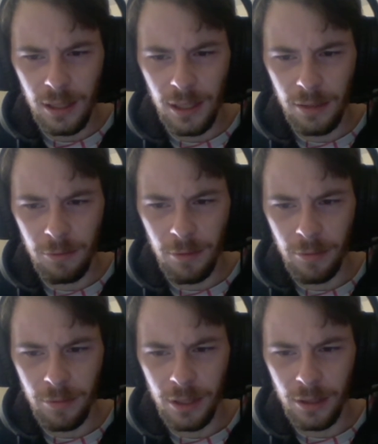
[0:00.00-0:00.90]
I remember
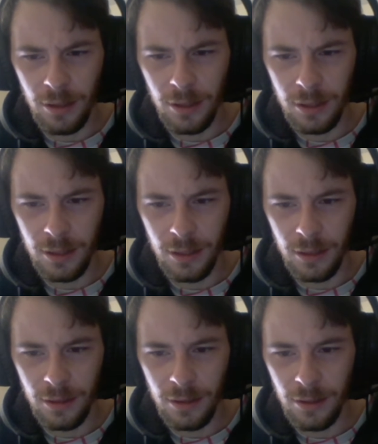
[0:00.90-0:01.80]
being lost
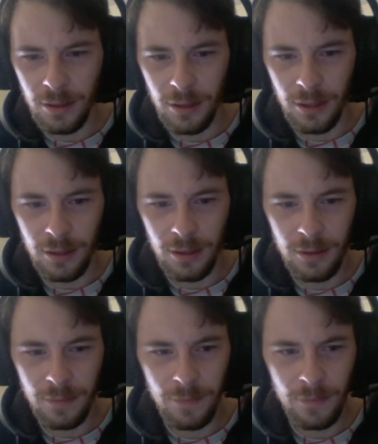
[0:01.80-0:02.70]
in thought then.
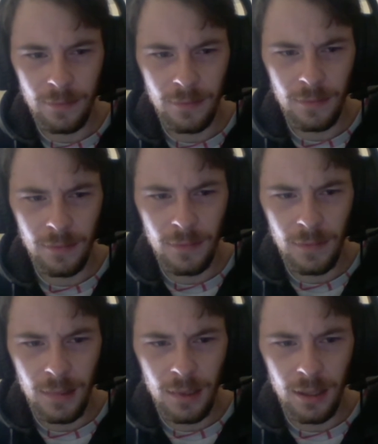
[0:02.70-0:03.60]

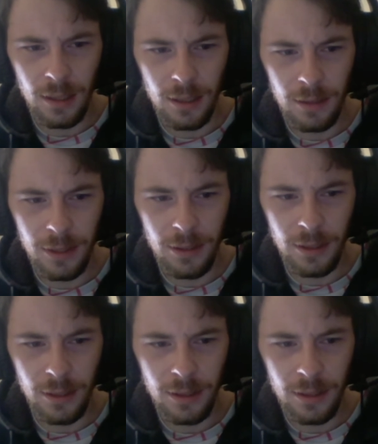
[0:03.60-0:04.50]
God, I'm
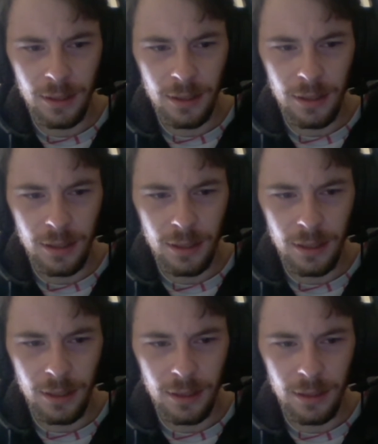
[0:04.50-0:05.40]
sorry.
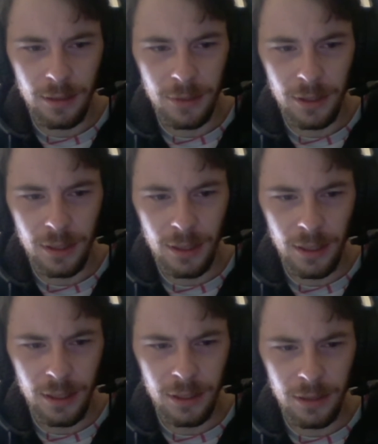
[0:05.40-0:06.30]
I, I'm just a
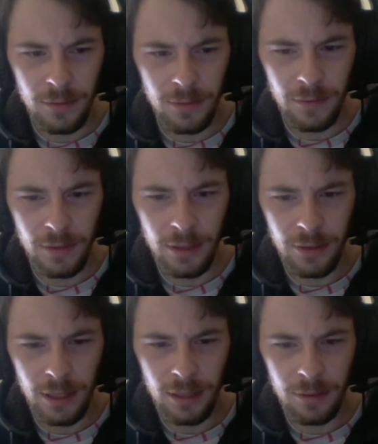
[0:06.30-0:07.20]
geisha from the flower
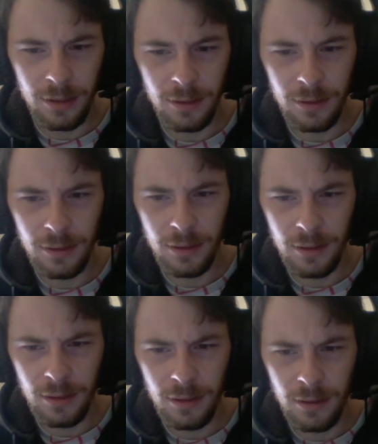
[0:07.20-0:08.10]
capital.
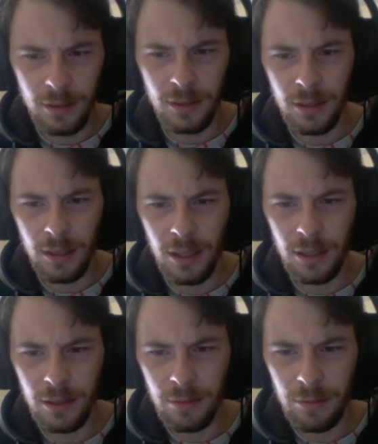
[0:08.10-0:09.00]
God
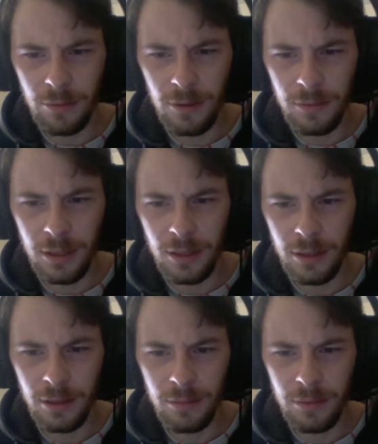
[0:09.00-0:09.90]
is what brought me
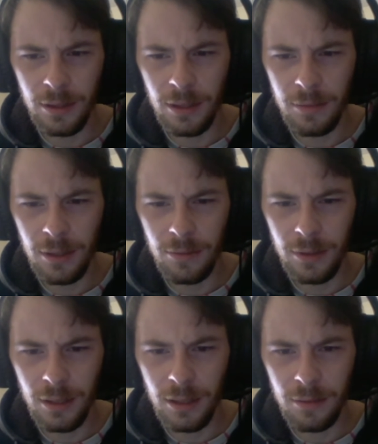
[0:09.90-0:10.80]
here, but I'm not with
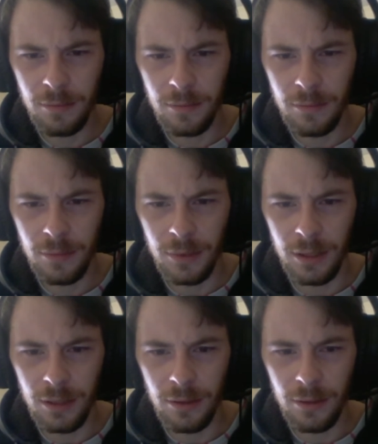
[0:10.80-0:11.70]
them.
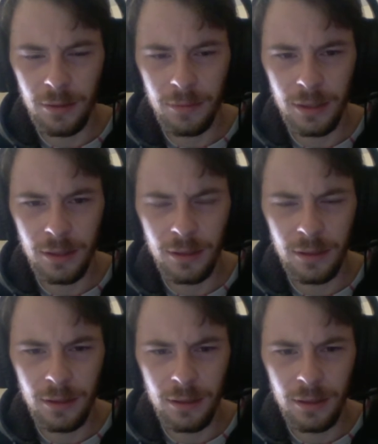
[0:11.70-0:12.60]
Please don't hurt me.
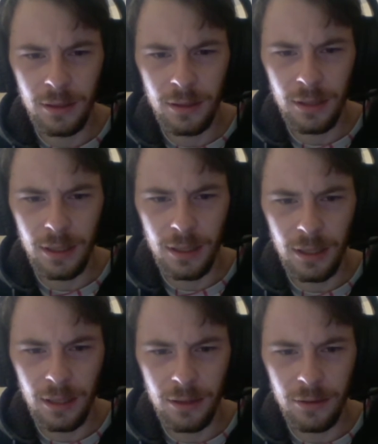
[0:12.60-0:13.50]
Next
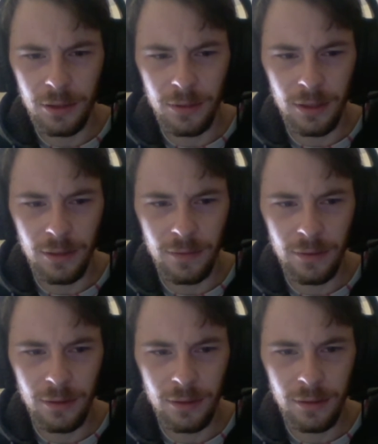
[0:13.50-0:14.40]
thing I know, she was on the
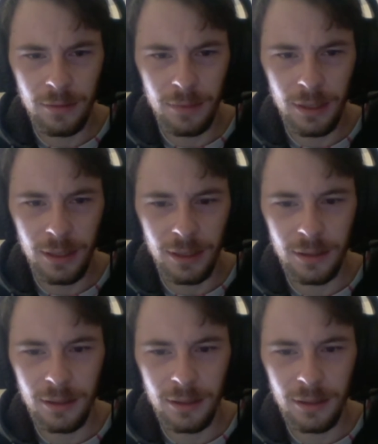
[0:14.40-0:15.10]
floor, bleeding.